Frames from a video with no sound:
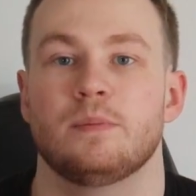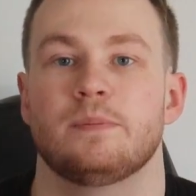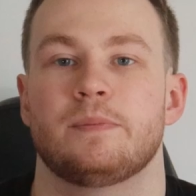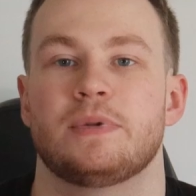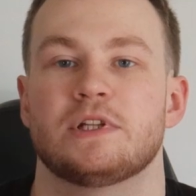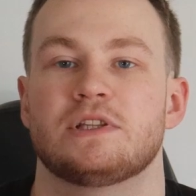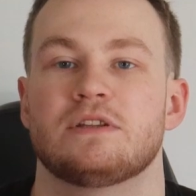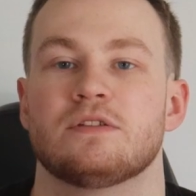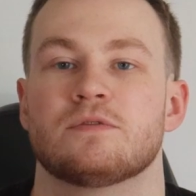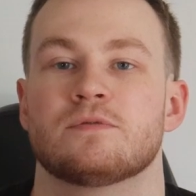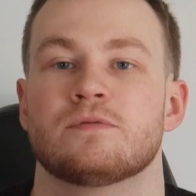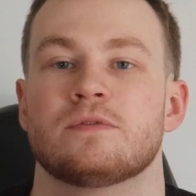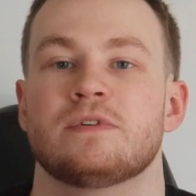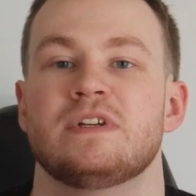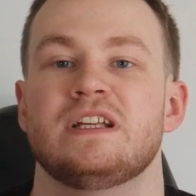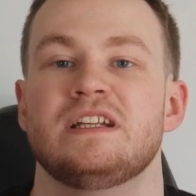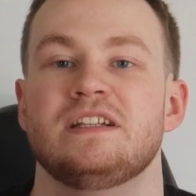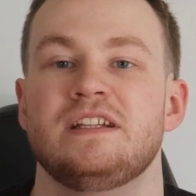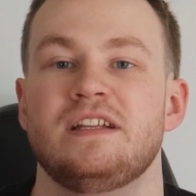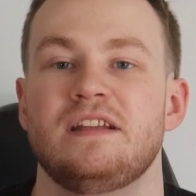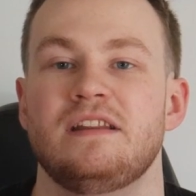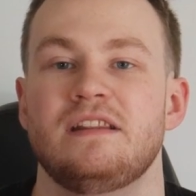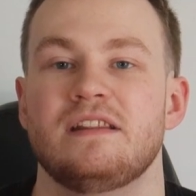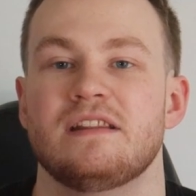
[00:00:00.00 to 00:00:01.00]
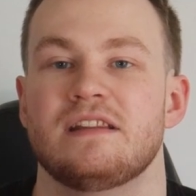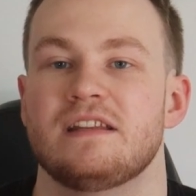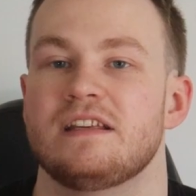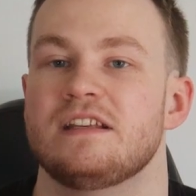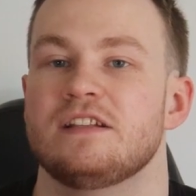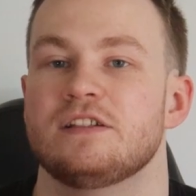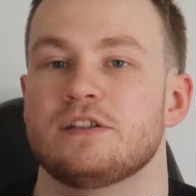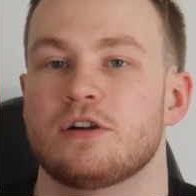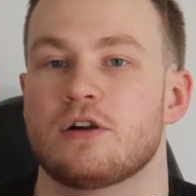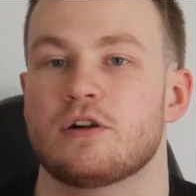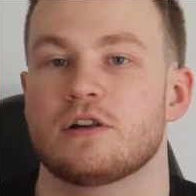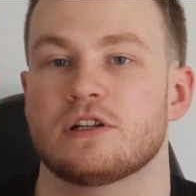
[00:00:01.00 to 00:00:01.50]
But the reason
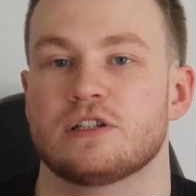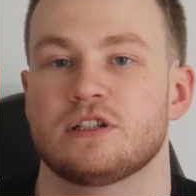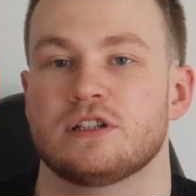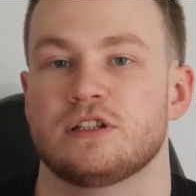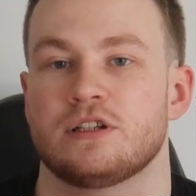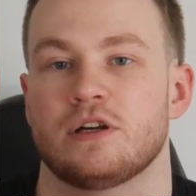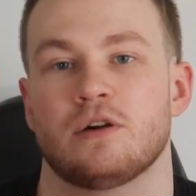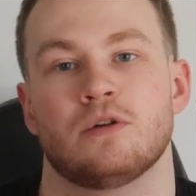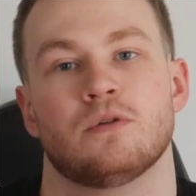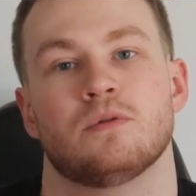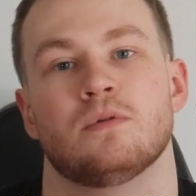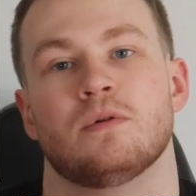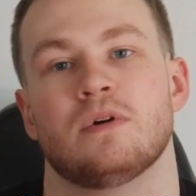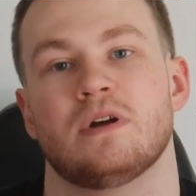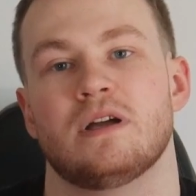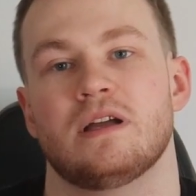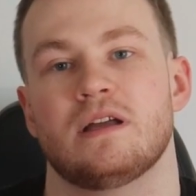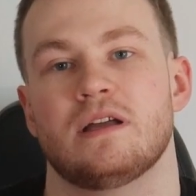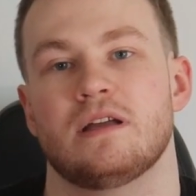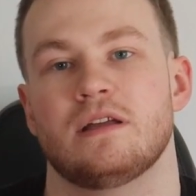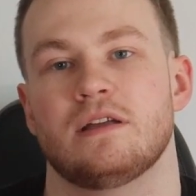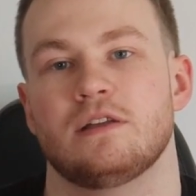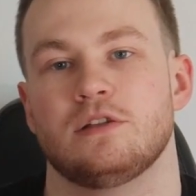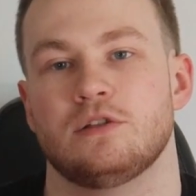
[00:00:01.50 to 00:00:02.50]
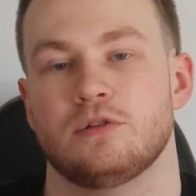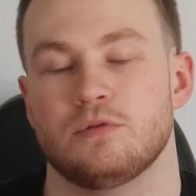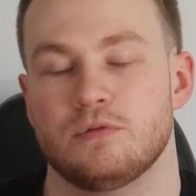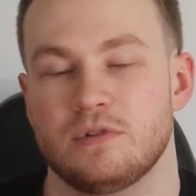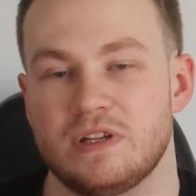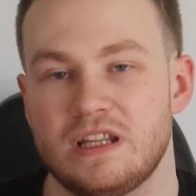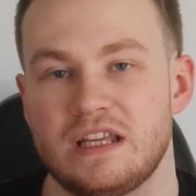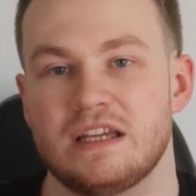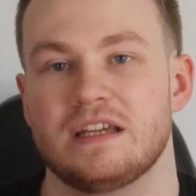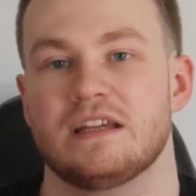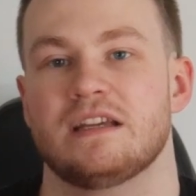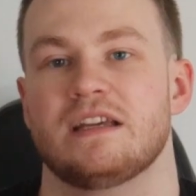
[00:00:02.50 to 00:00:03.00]
these are so
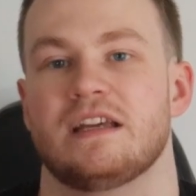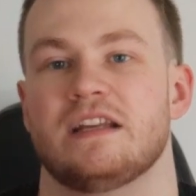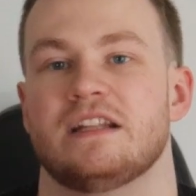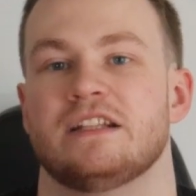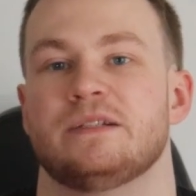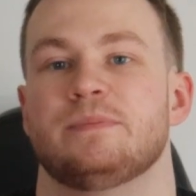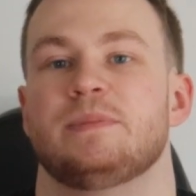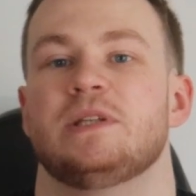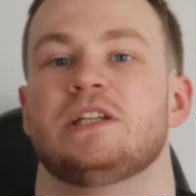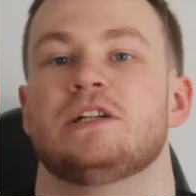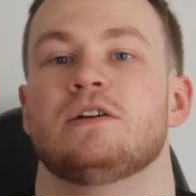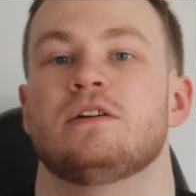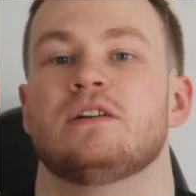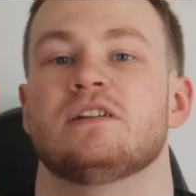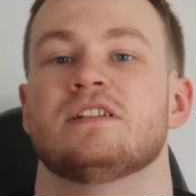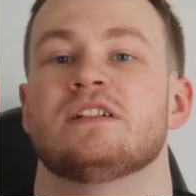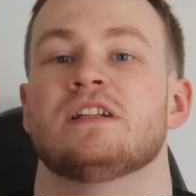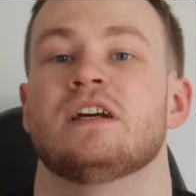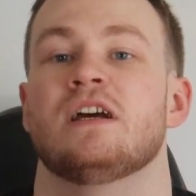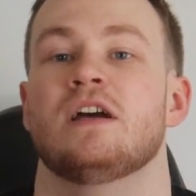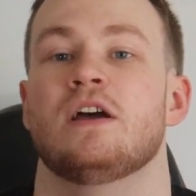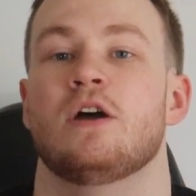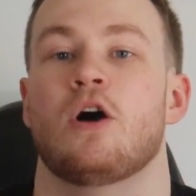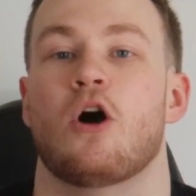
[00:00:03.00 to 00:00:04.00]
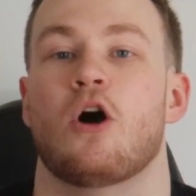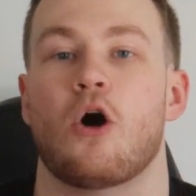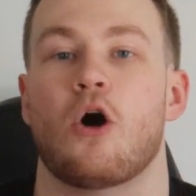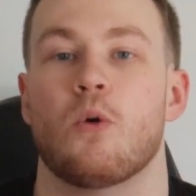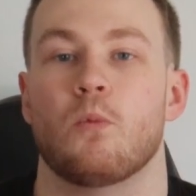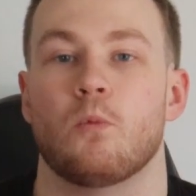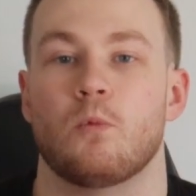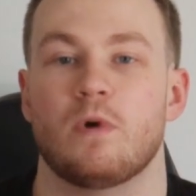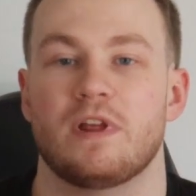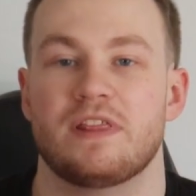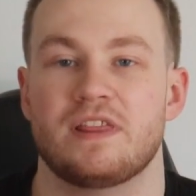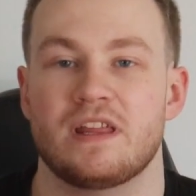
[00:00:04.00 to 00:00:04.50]
unique is because
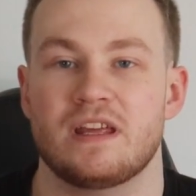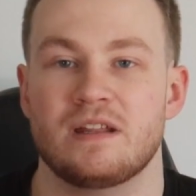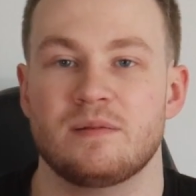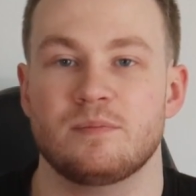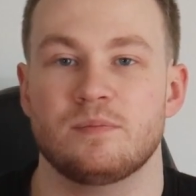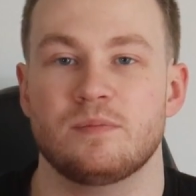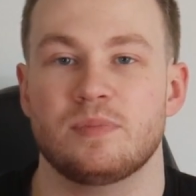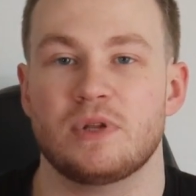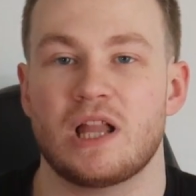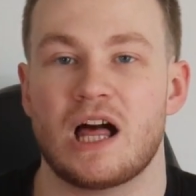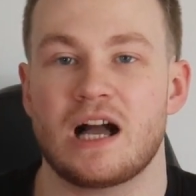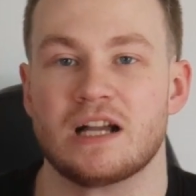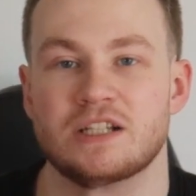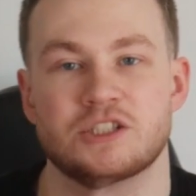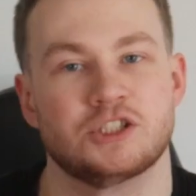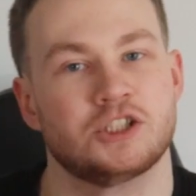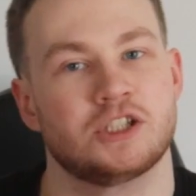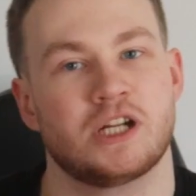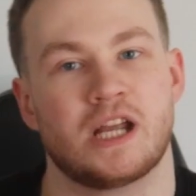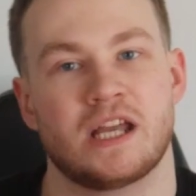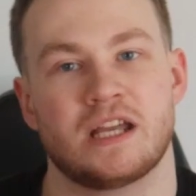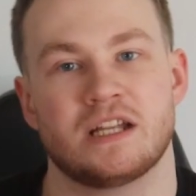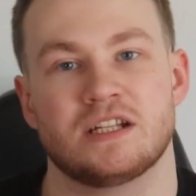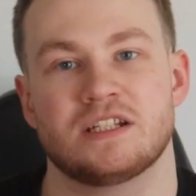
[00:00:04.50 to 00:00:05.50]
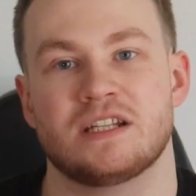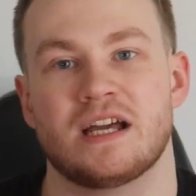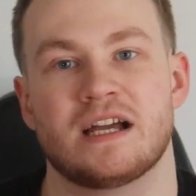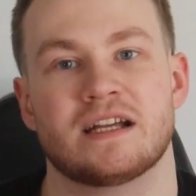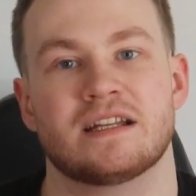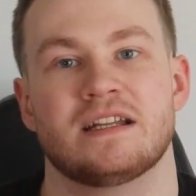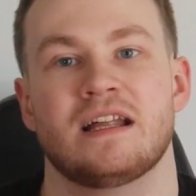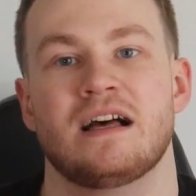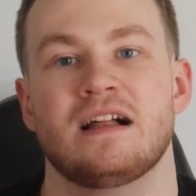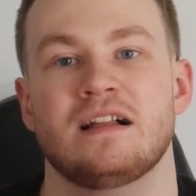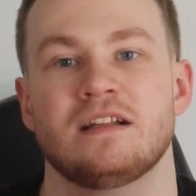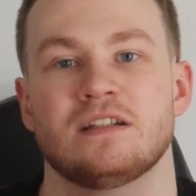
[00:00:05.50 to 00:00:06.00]
within blockchain
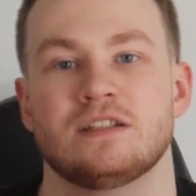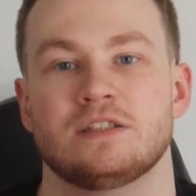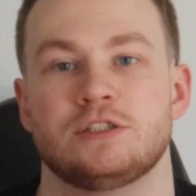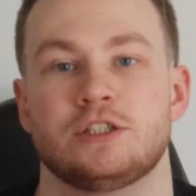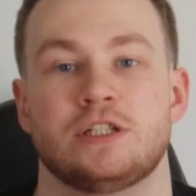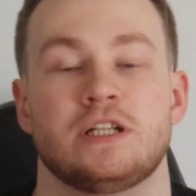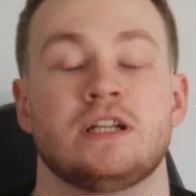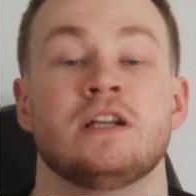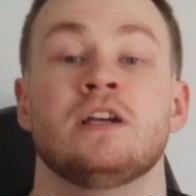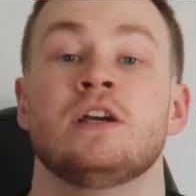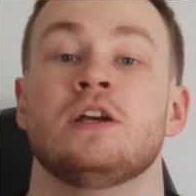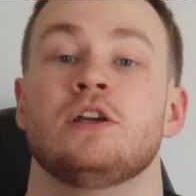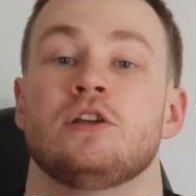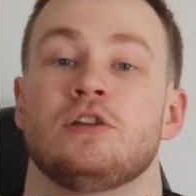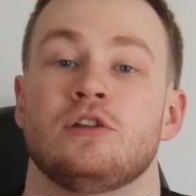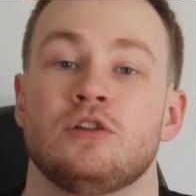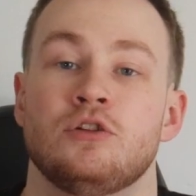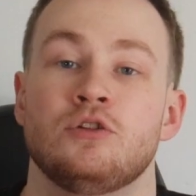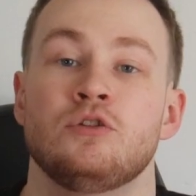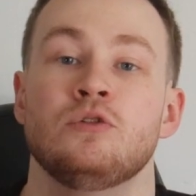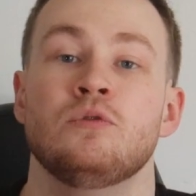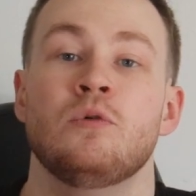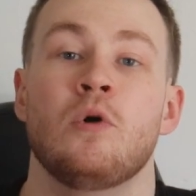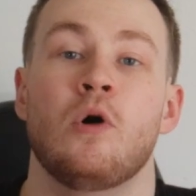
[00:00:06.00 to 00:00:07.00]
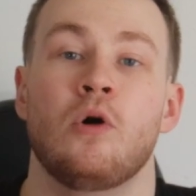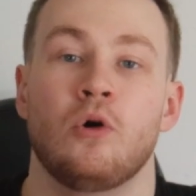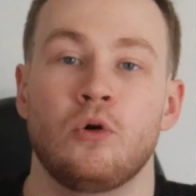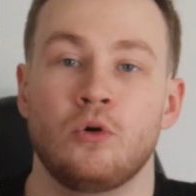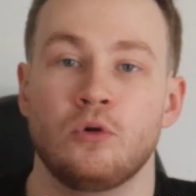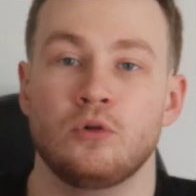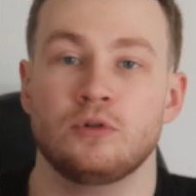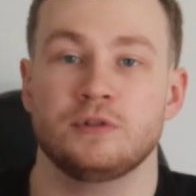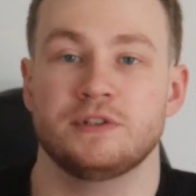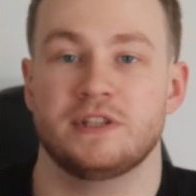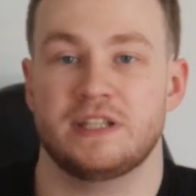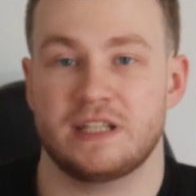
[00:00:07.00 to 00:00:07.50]
technology, you
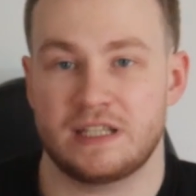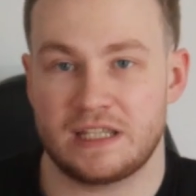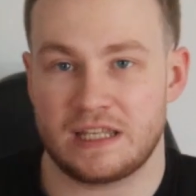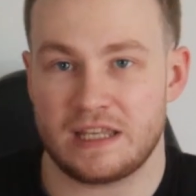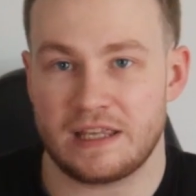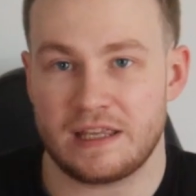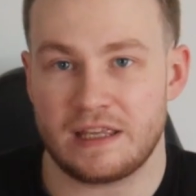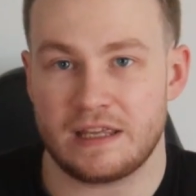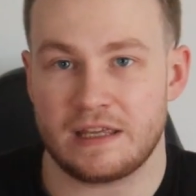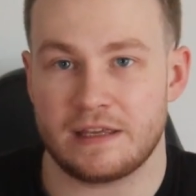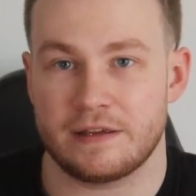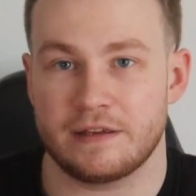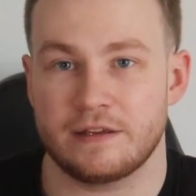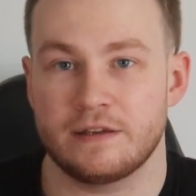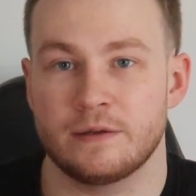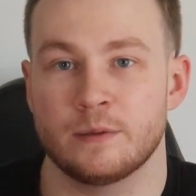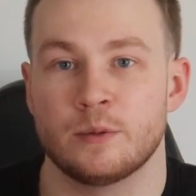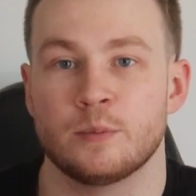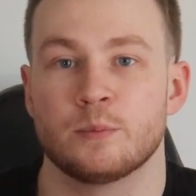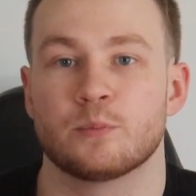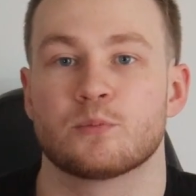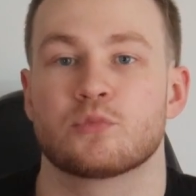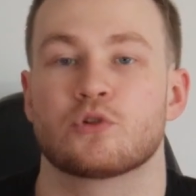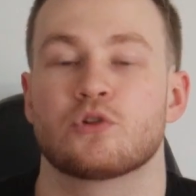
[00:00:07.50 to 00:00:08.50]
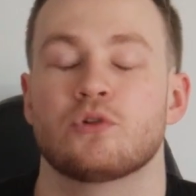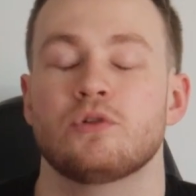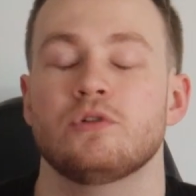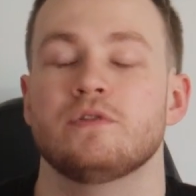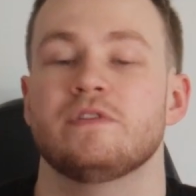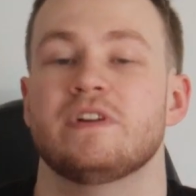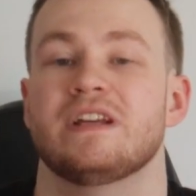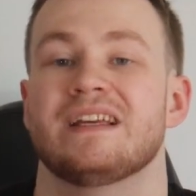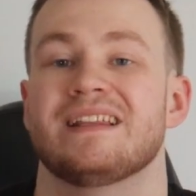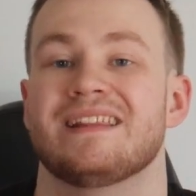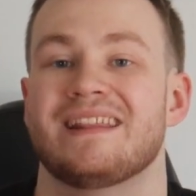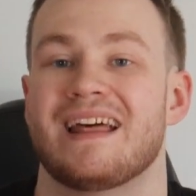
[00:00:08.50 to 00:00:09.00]
hold the key
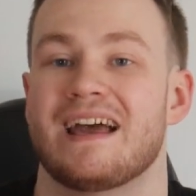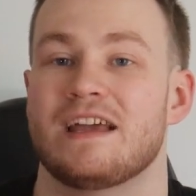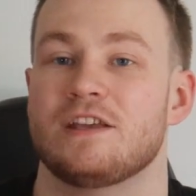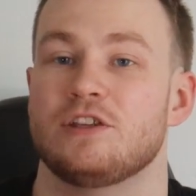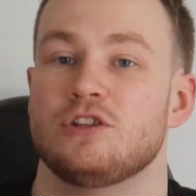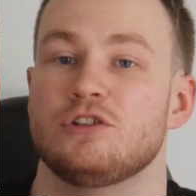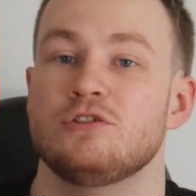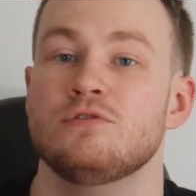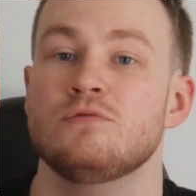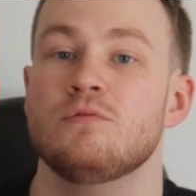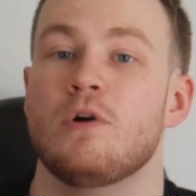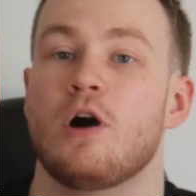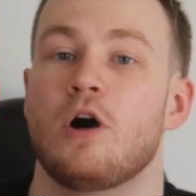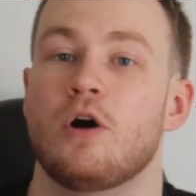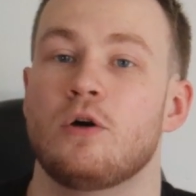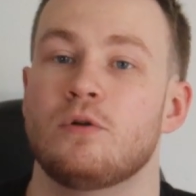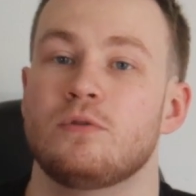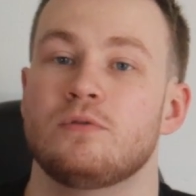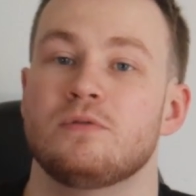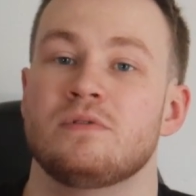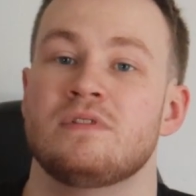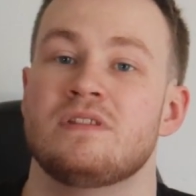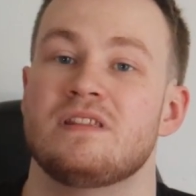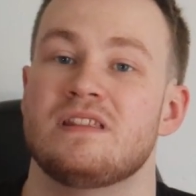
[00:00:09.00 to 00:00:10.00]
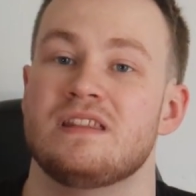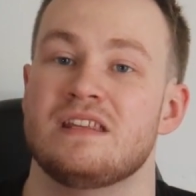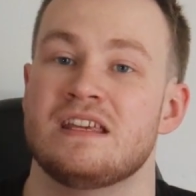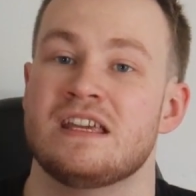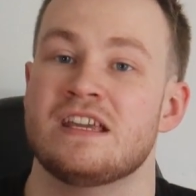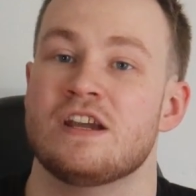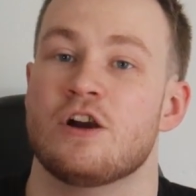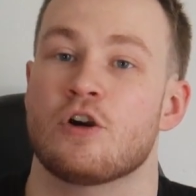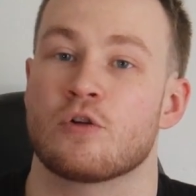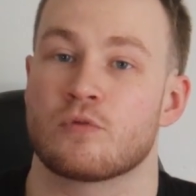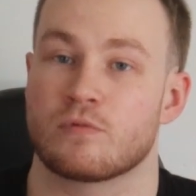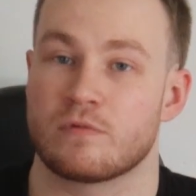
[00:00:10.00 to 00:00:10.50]
proving that you own
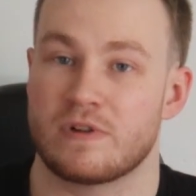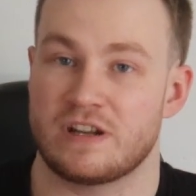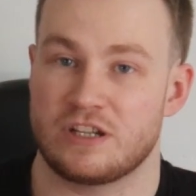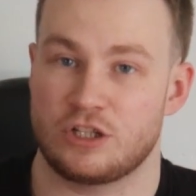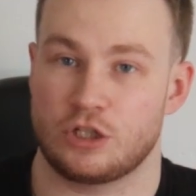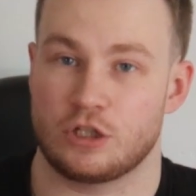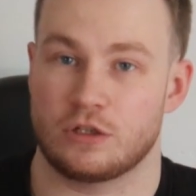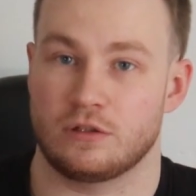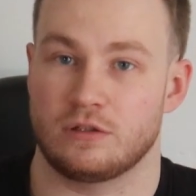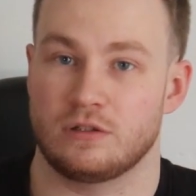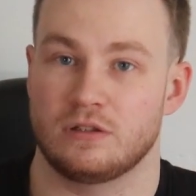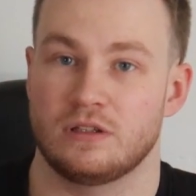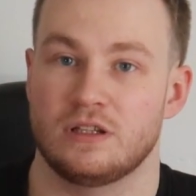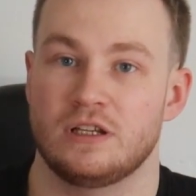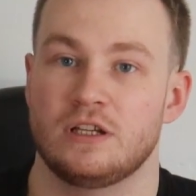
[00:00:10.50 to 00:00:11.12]
the original.